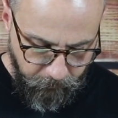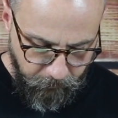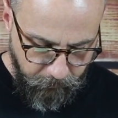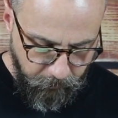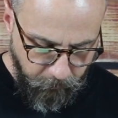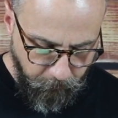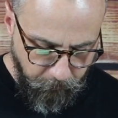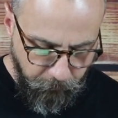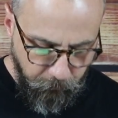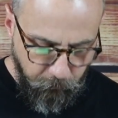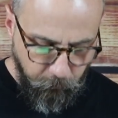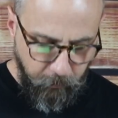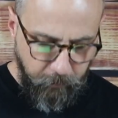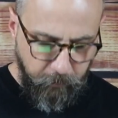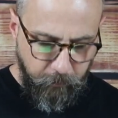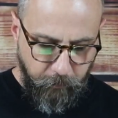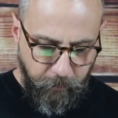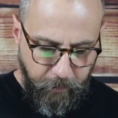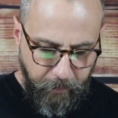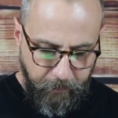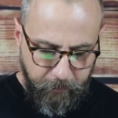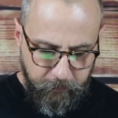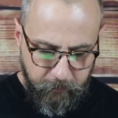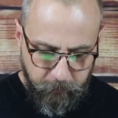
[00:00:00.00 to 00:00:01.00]
Number 3, do
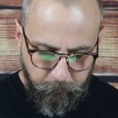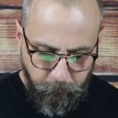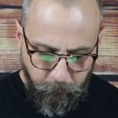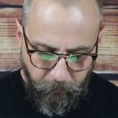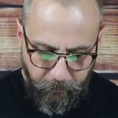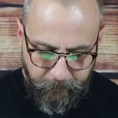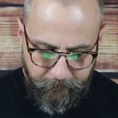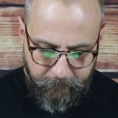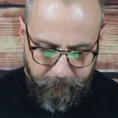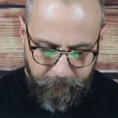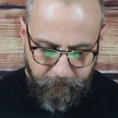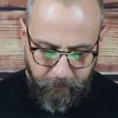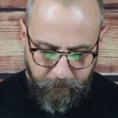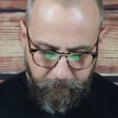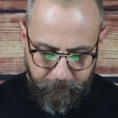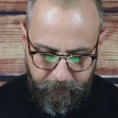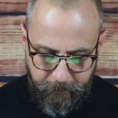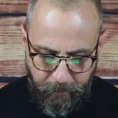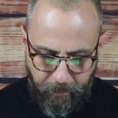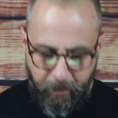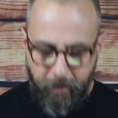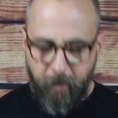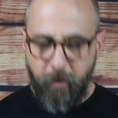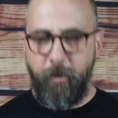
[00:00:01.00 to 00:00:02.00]
they express the
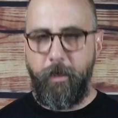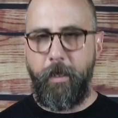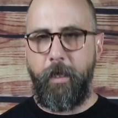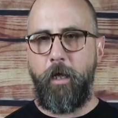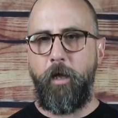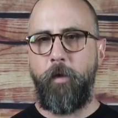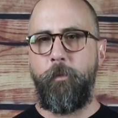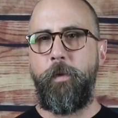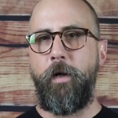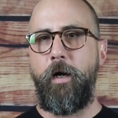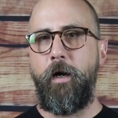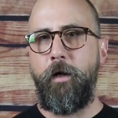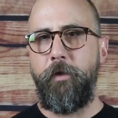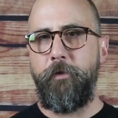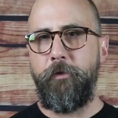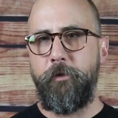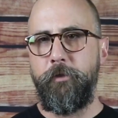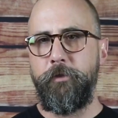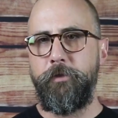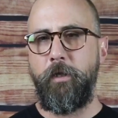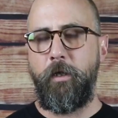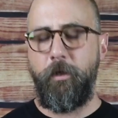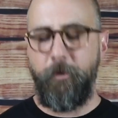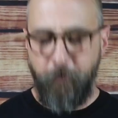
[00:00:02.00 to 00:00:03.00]
desire to help
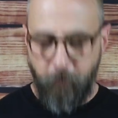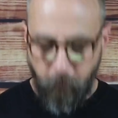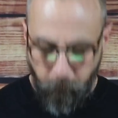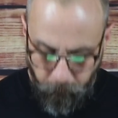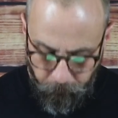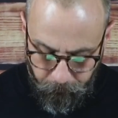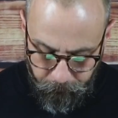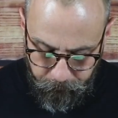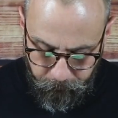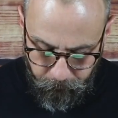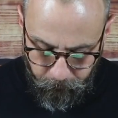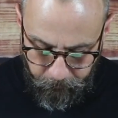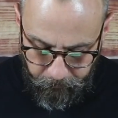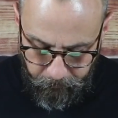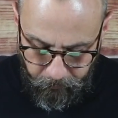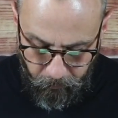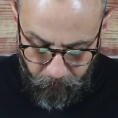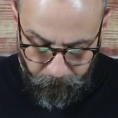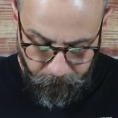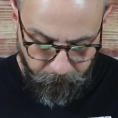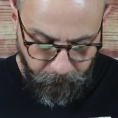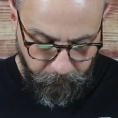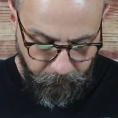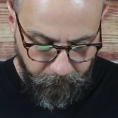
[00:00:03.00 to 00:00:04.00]
others on the road to
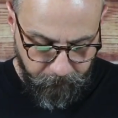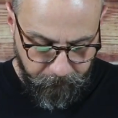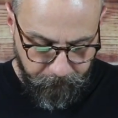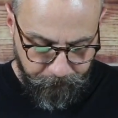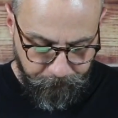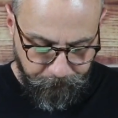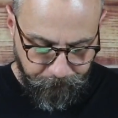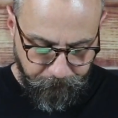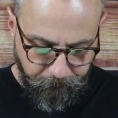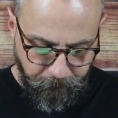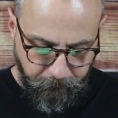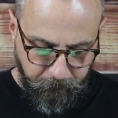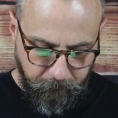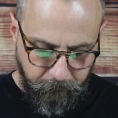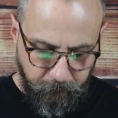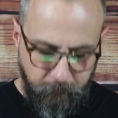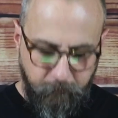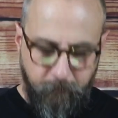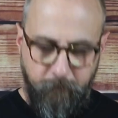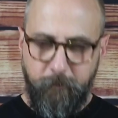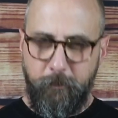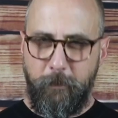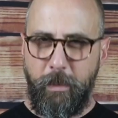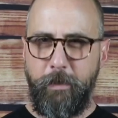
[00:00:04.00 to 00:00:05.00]
recovery?
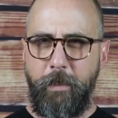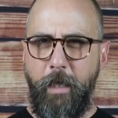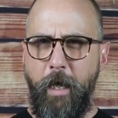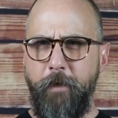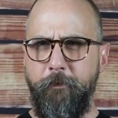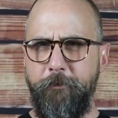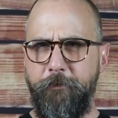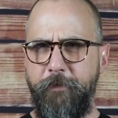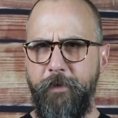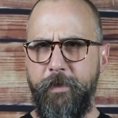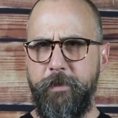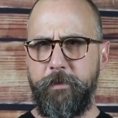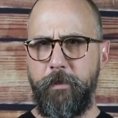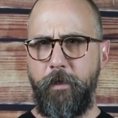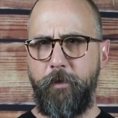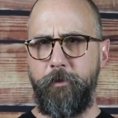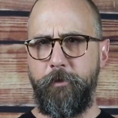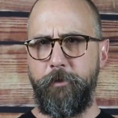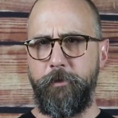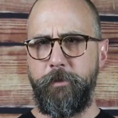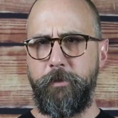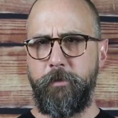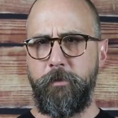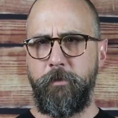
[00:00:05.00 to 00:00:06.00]
Not fix
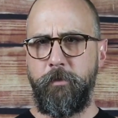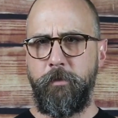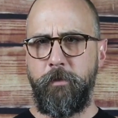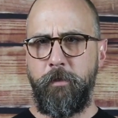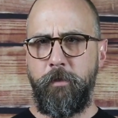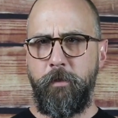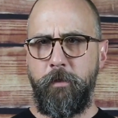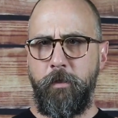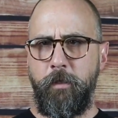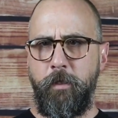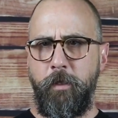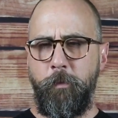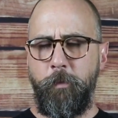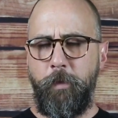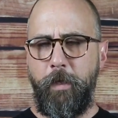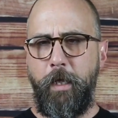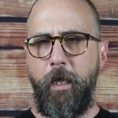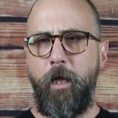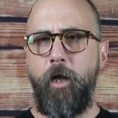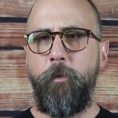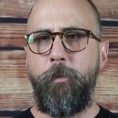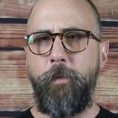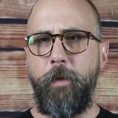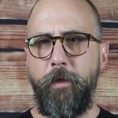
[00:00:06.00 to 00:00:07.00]
others, but
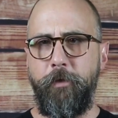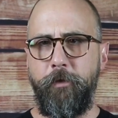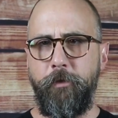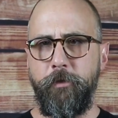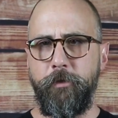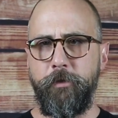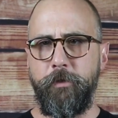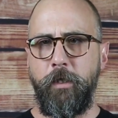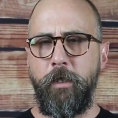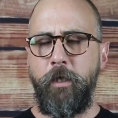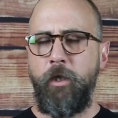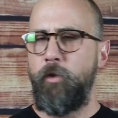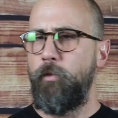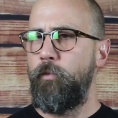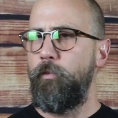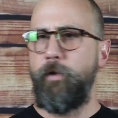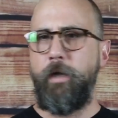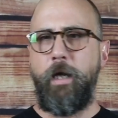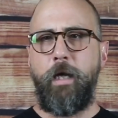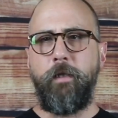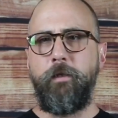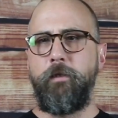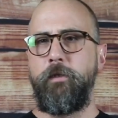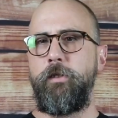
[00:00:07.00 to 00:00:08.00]
help others. We're
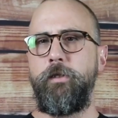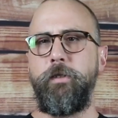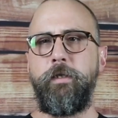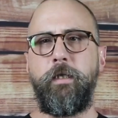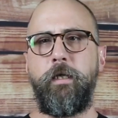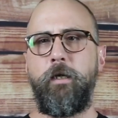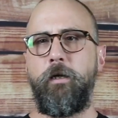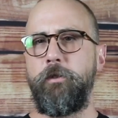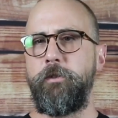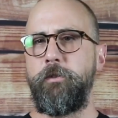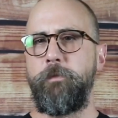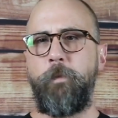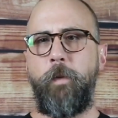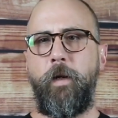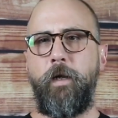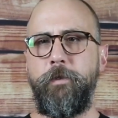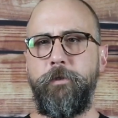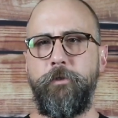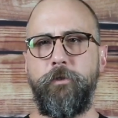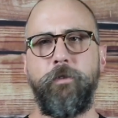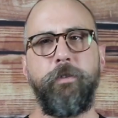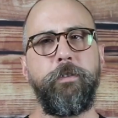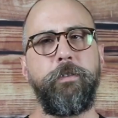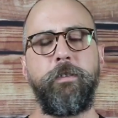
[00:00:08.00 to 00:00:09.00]
not looking, our
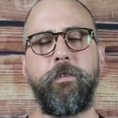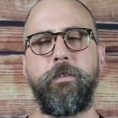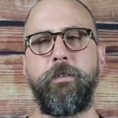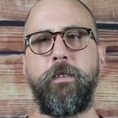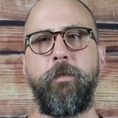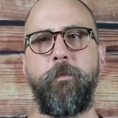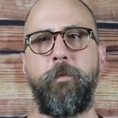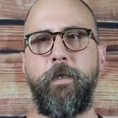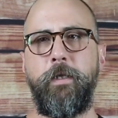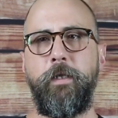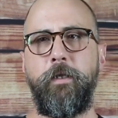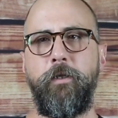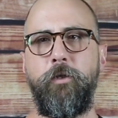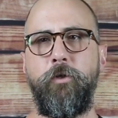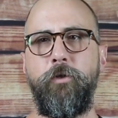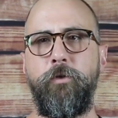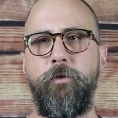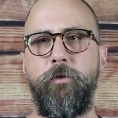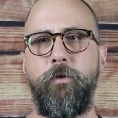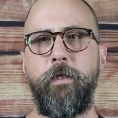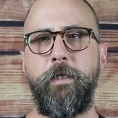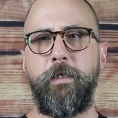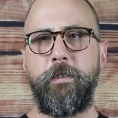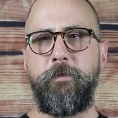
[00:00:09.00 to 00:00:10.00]
sponsor isn't somebody
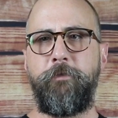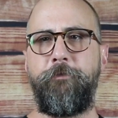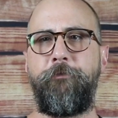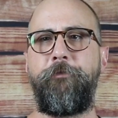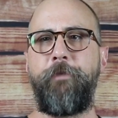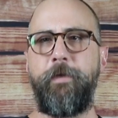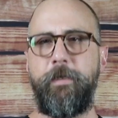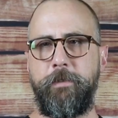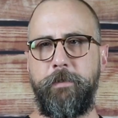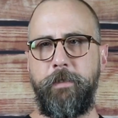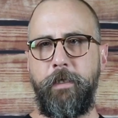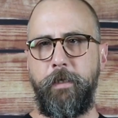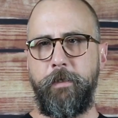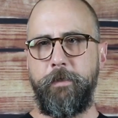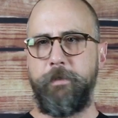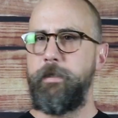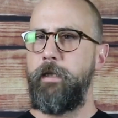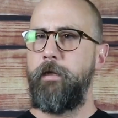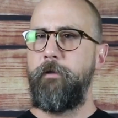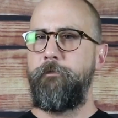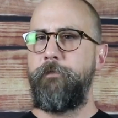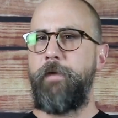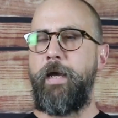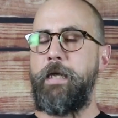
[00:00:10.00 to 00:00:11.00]
who is fixing us.
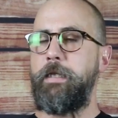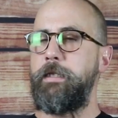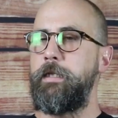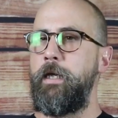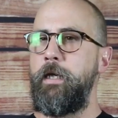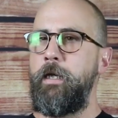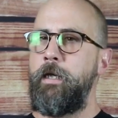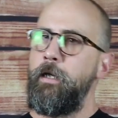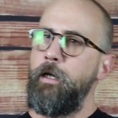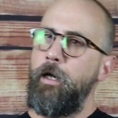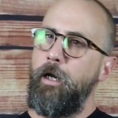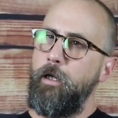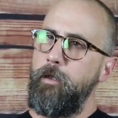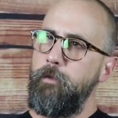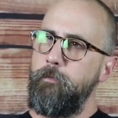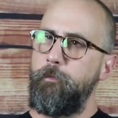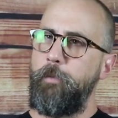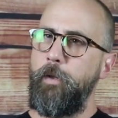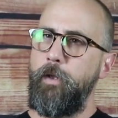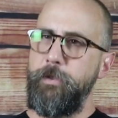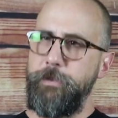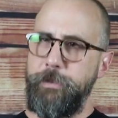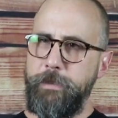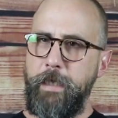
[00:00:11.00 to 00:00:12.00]
And in fact, on
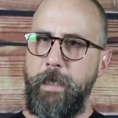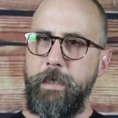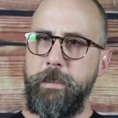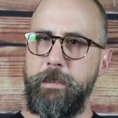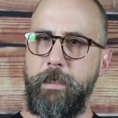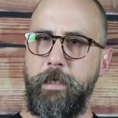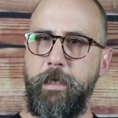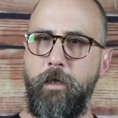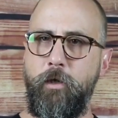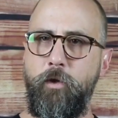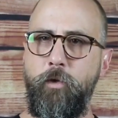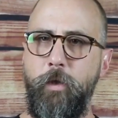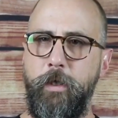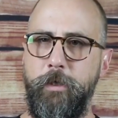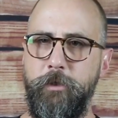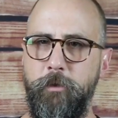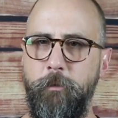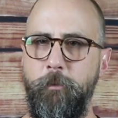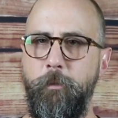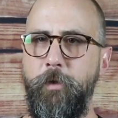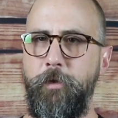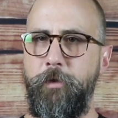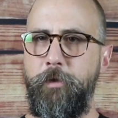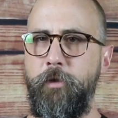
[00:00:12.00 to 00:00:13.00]
both sides of the
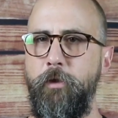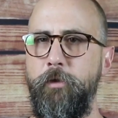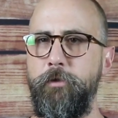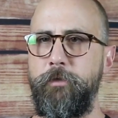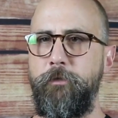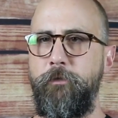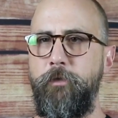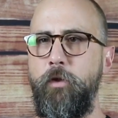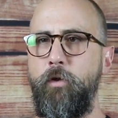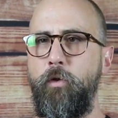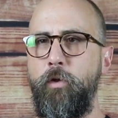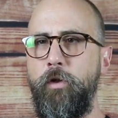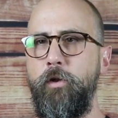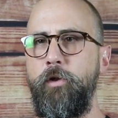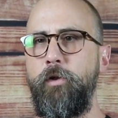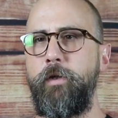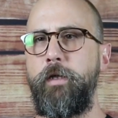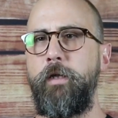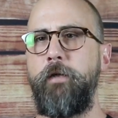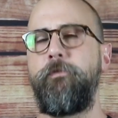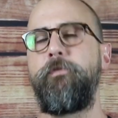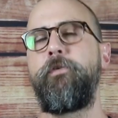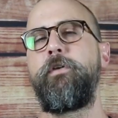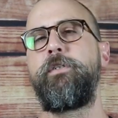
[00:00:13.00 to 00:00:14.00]
equation, both those of you who are
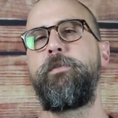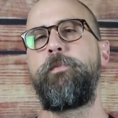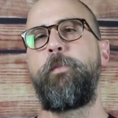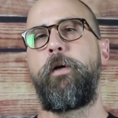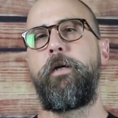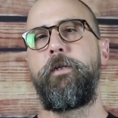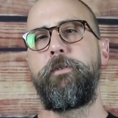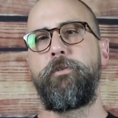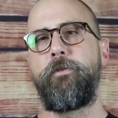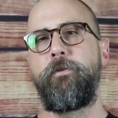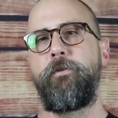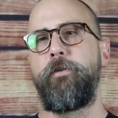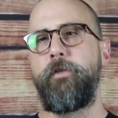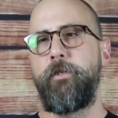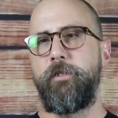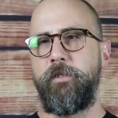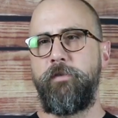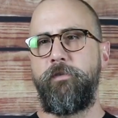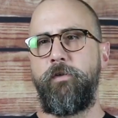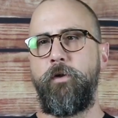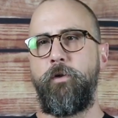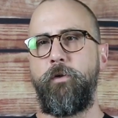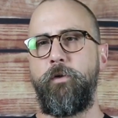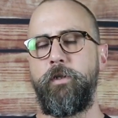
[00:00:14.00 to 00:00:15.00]
looking for a sponsor and those
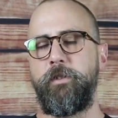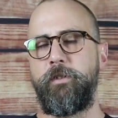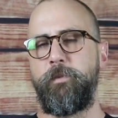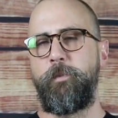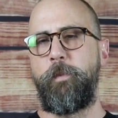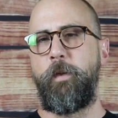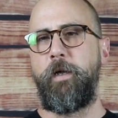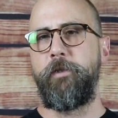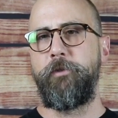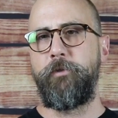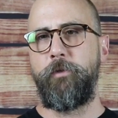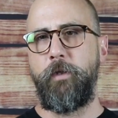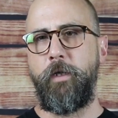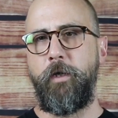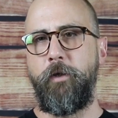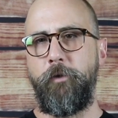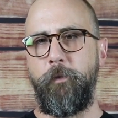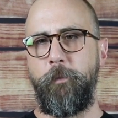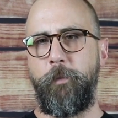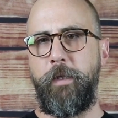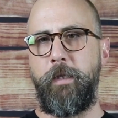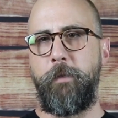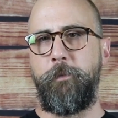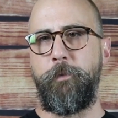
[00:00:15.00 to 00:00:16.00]
of you who are sponsoring other
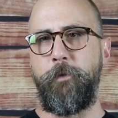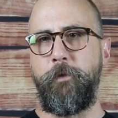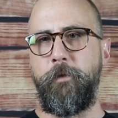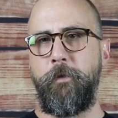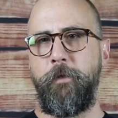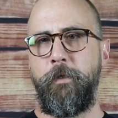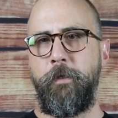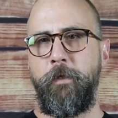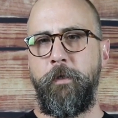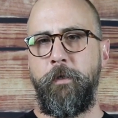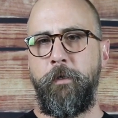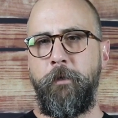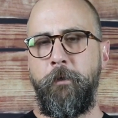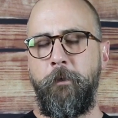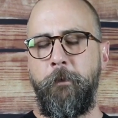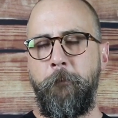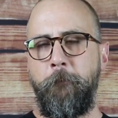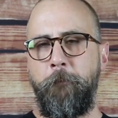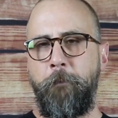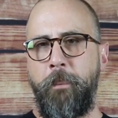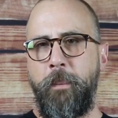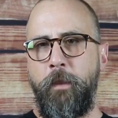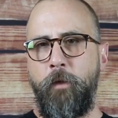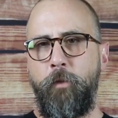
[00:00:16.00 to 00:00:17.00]
people,
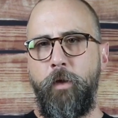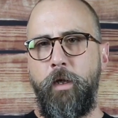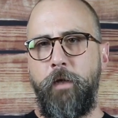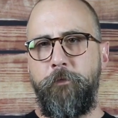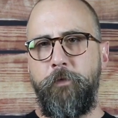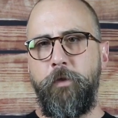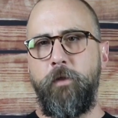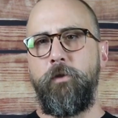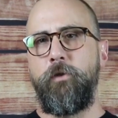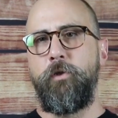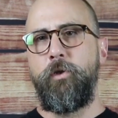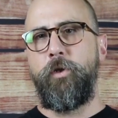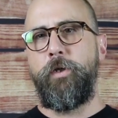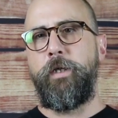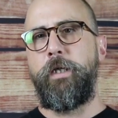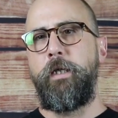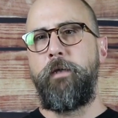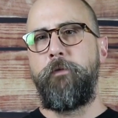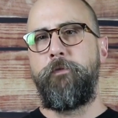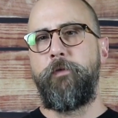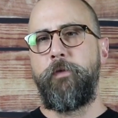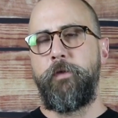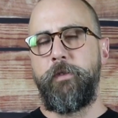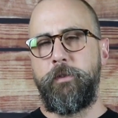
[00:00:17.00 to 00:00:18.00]
well, if you're
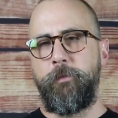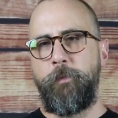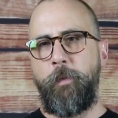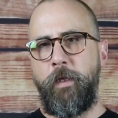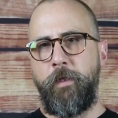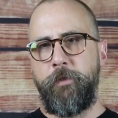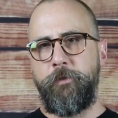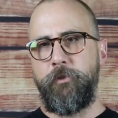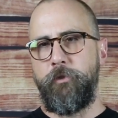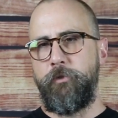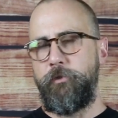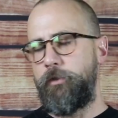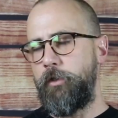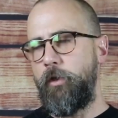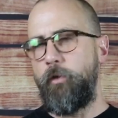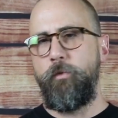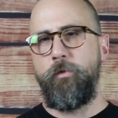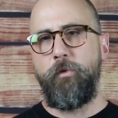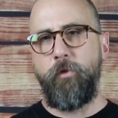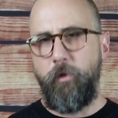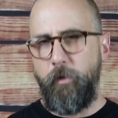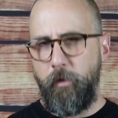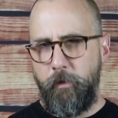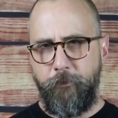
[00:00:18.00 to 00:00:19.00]
looking for a sponsor,
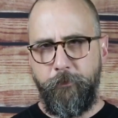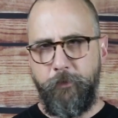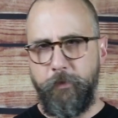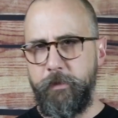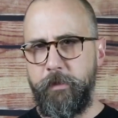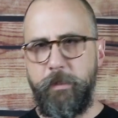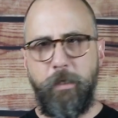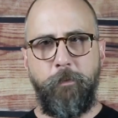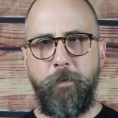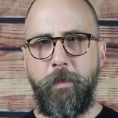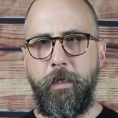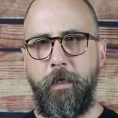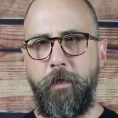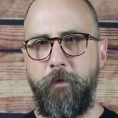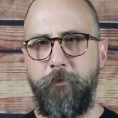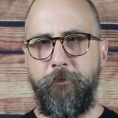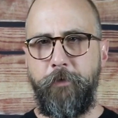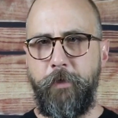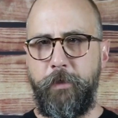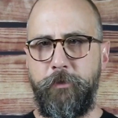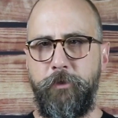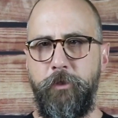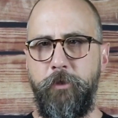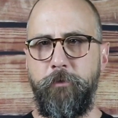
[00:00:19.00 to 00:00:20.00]
don't look for somebody to
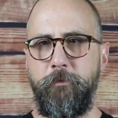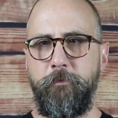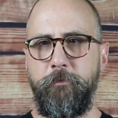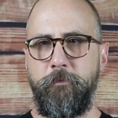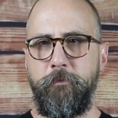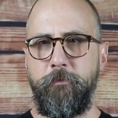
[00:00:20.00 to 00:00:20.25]
fix you.